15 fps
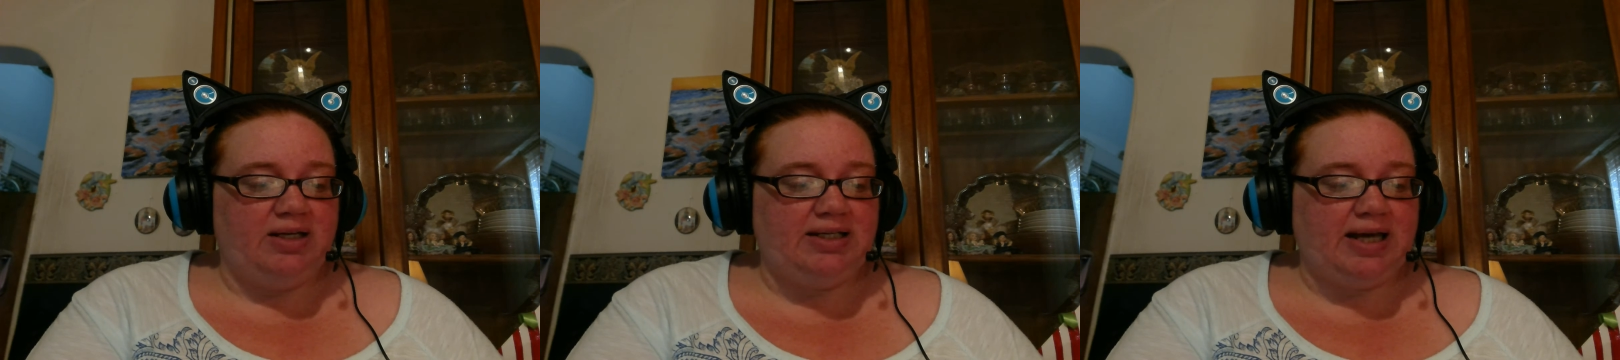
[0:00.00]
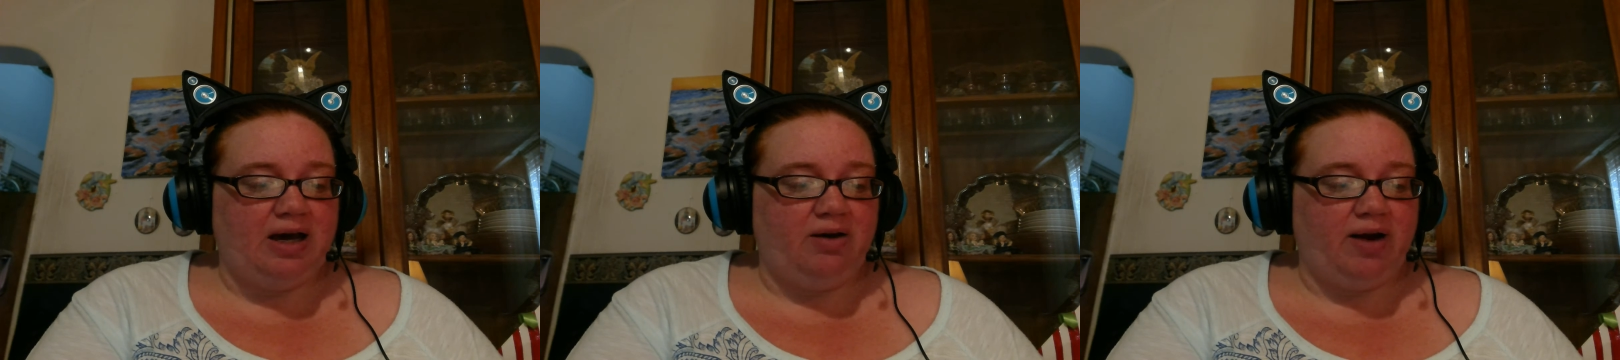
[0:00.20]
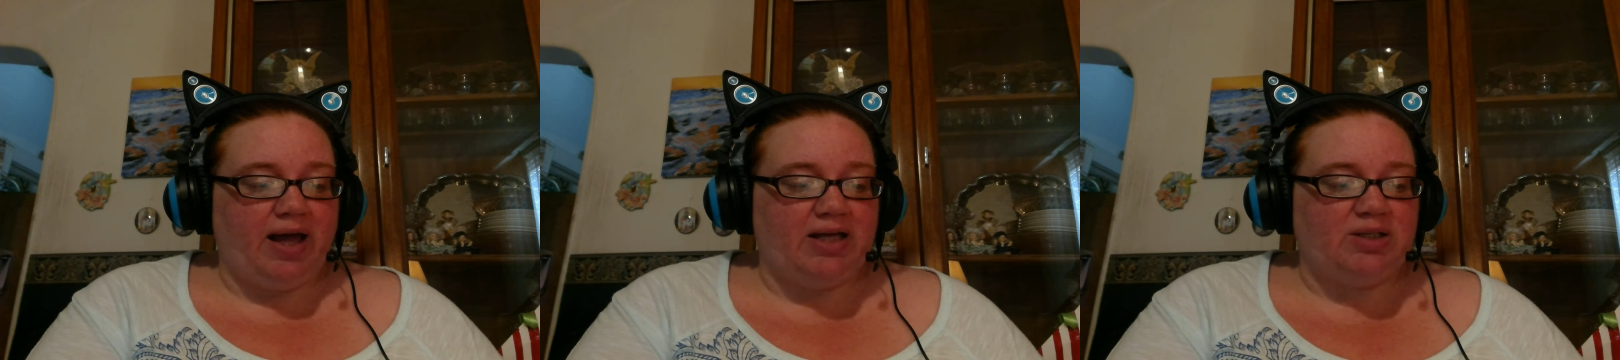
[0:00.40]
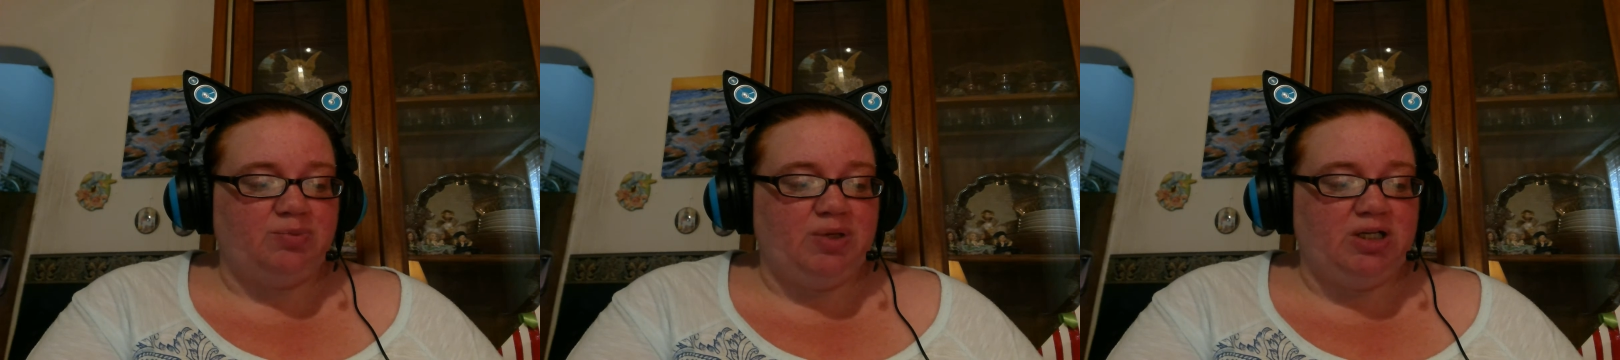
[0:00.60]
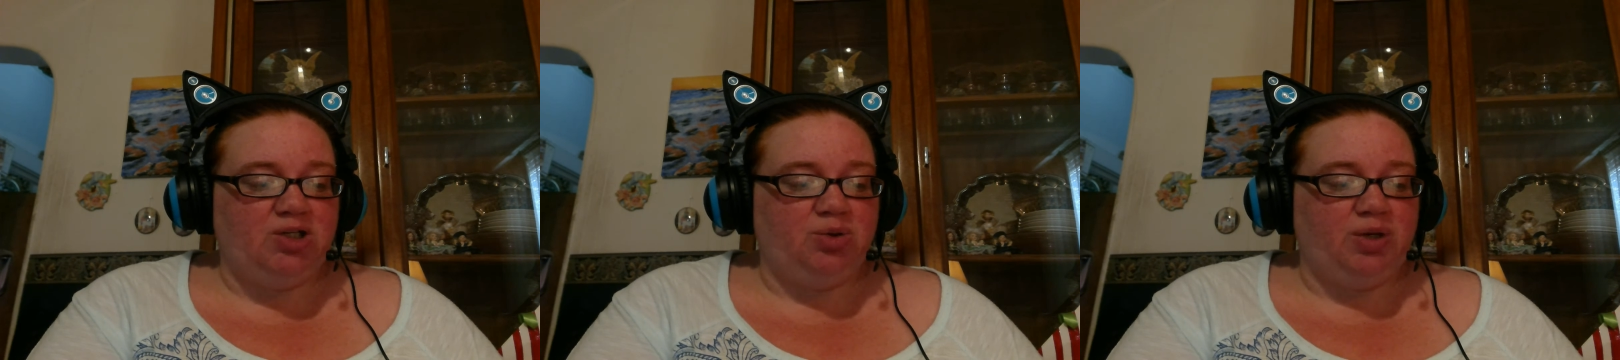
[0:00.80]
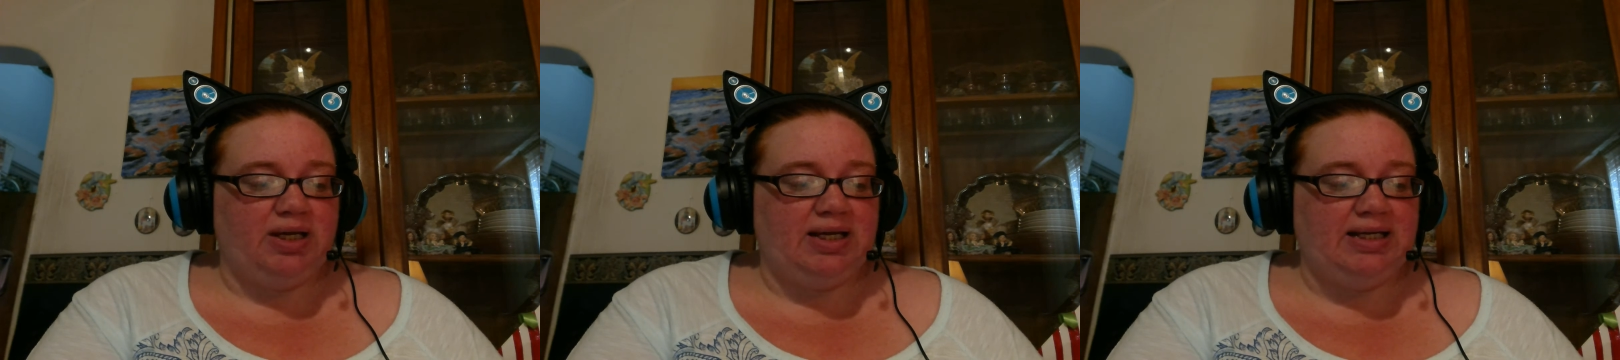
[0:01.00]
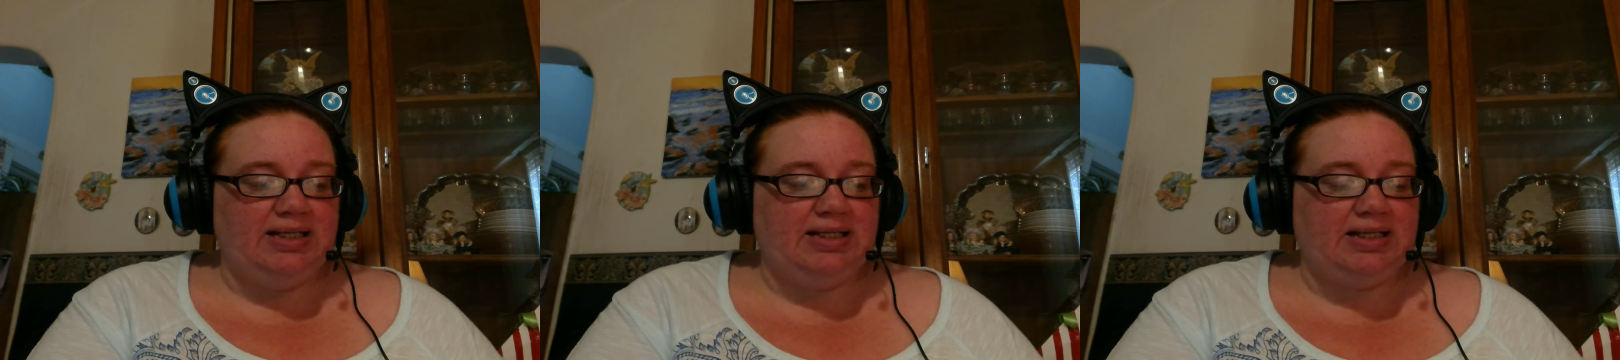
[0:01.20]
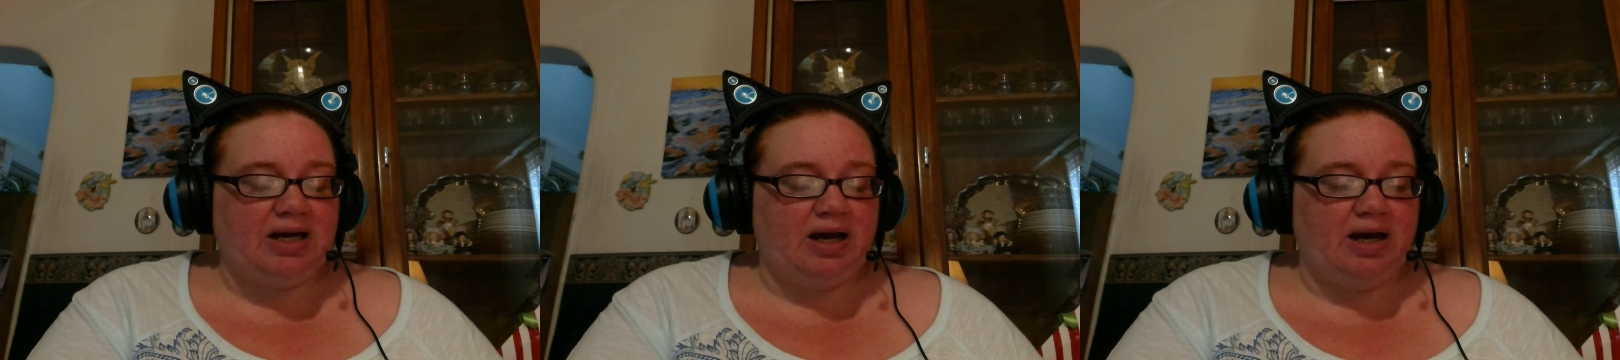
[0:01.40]
doubt, has me doing his
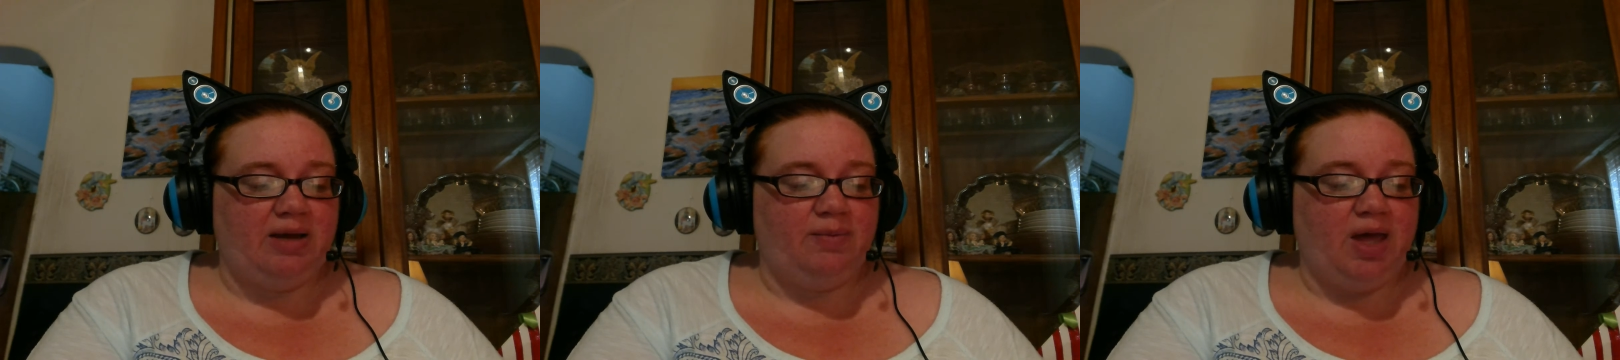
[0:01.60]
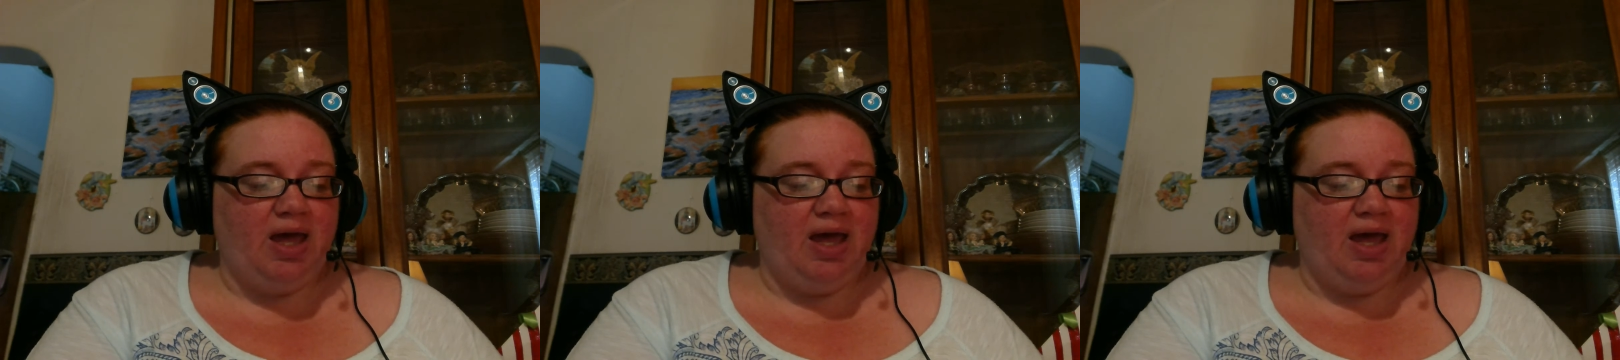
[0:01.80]
time,